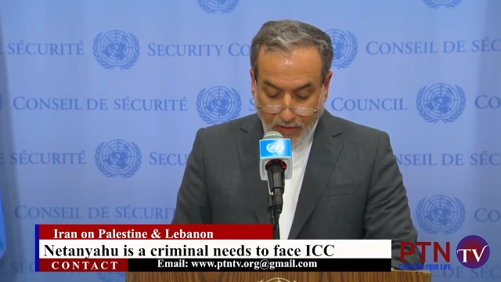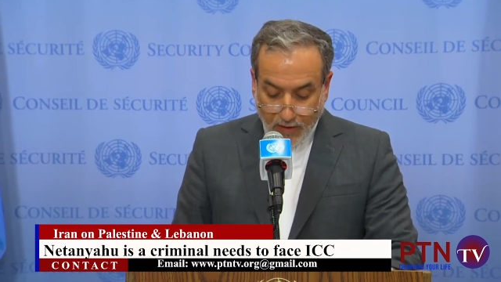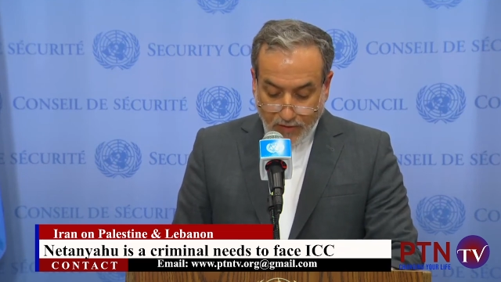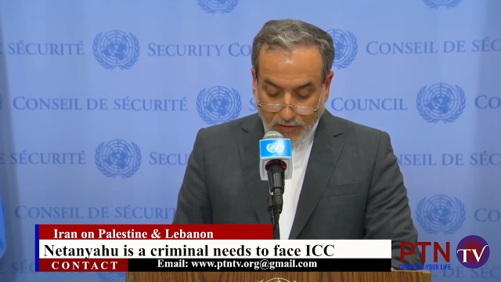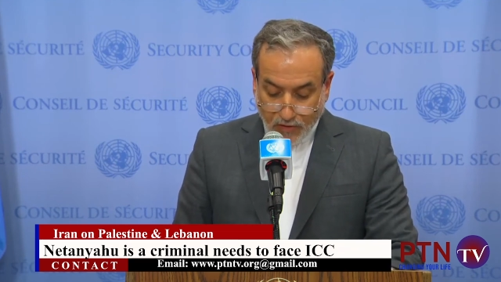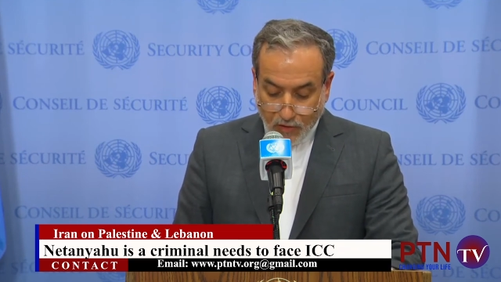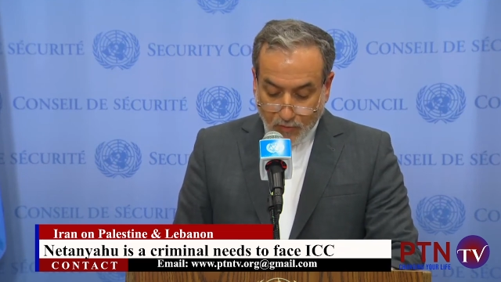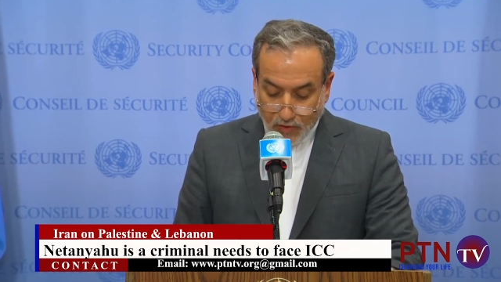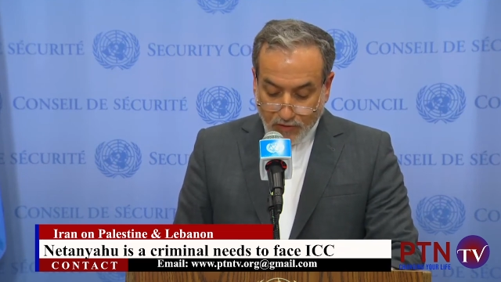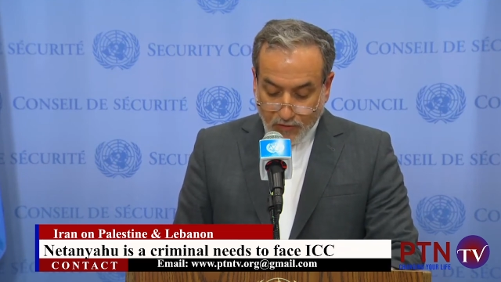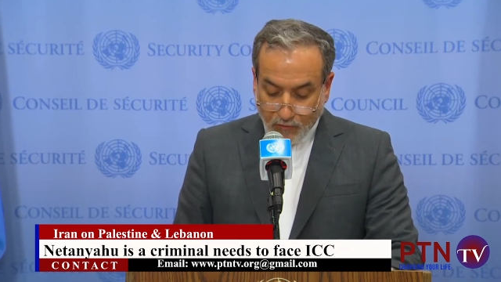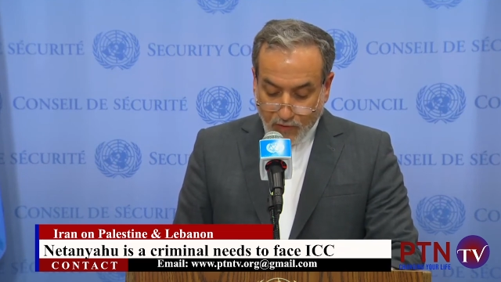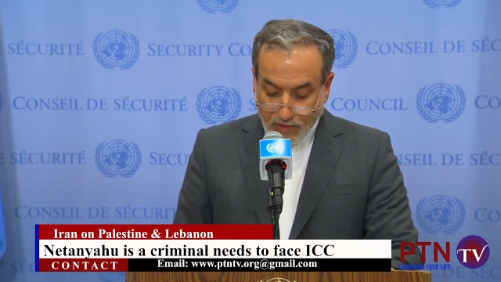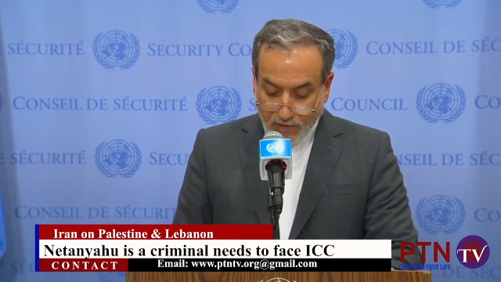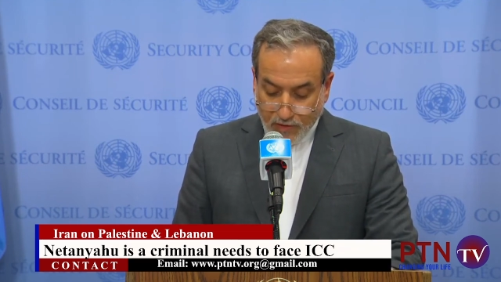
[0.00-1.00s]
and some
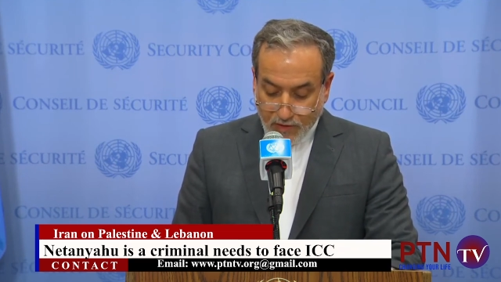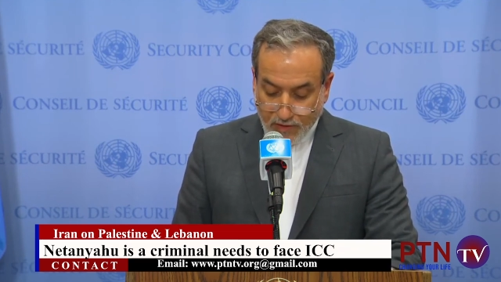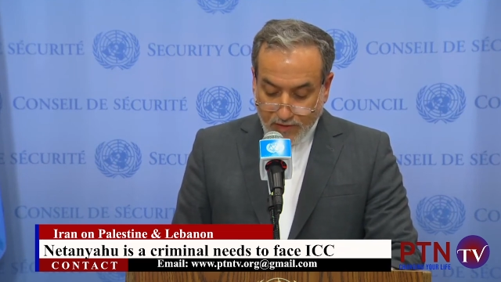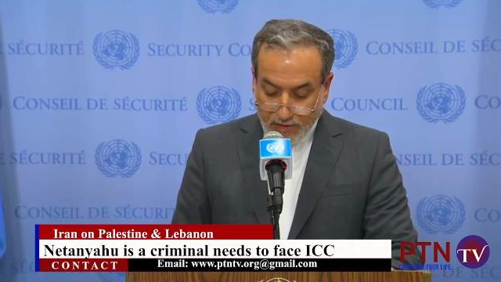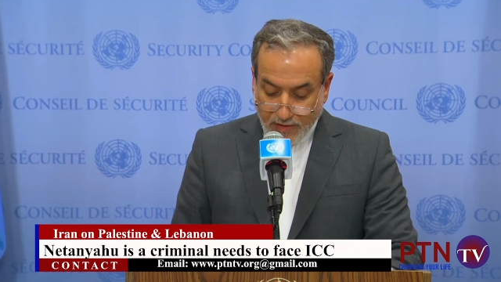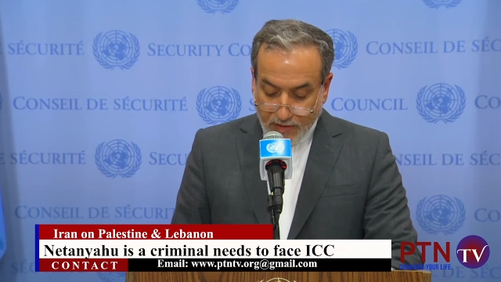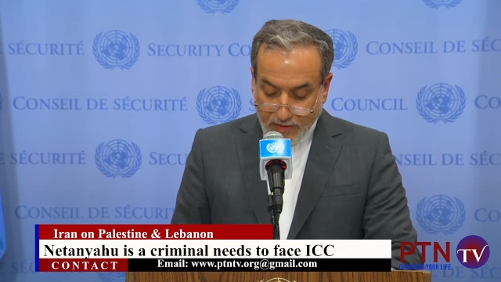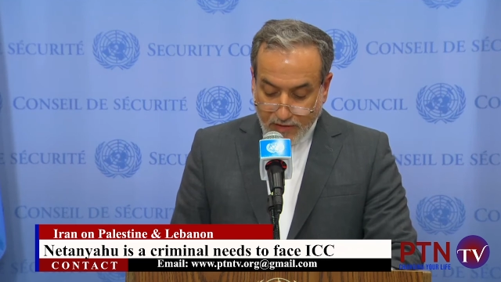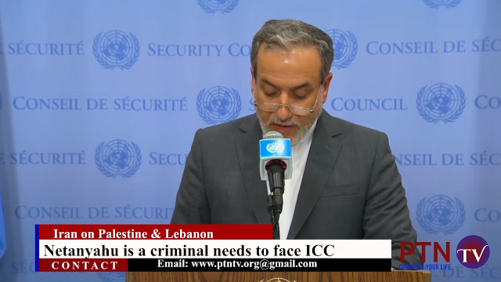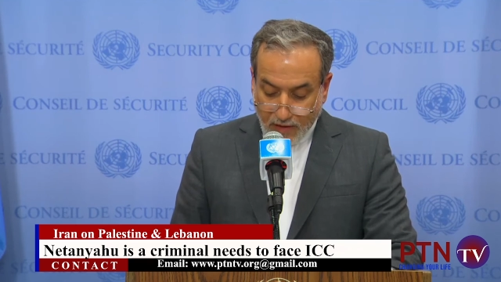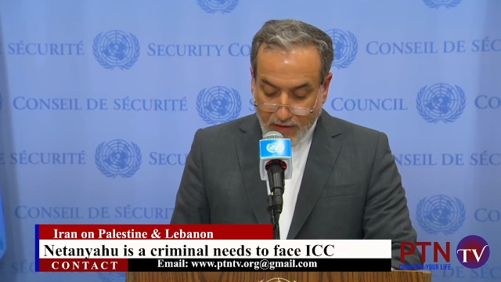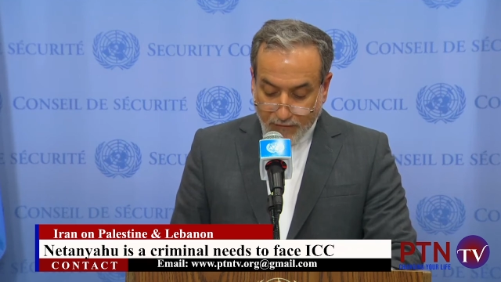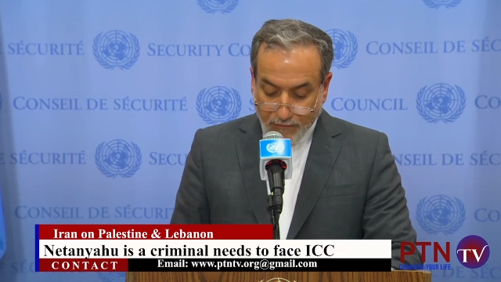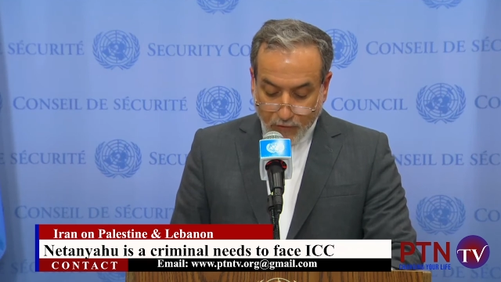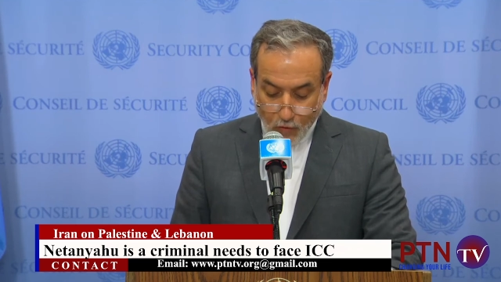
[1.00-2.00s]
other Western states
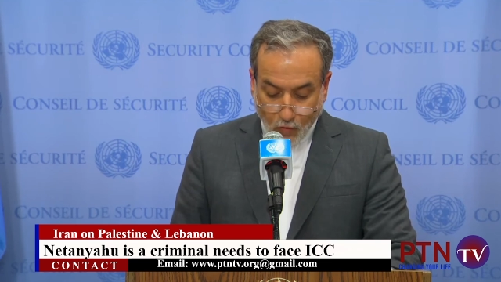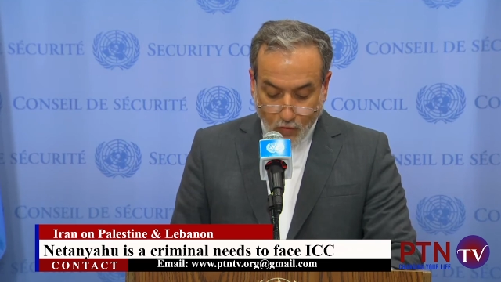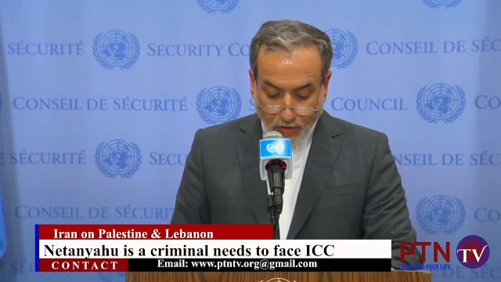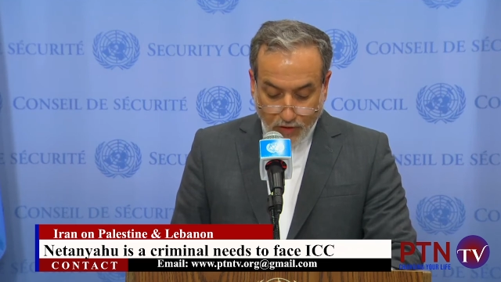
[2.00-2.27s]
have no